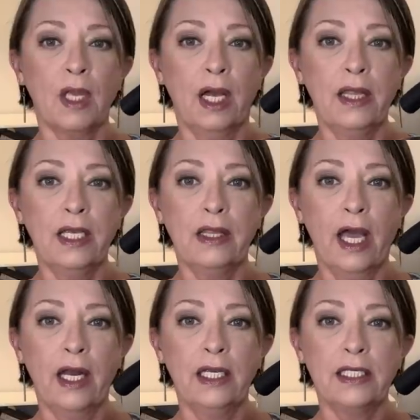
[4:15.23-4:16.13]
I think
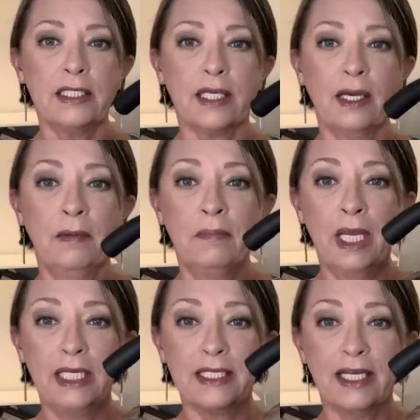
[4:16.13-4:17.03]
that is
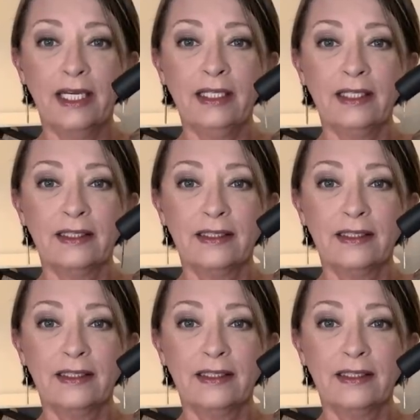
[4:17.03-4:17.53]
amazing.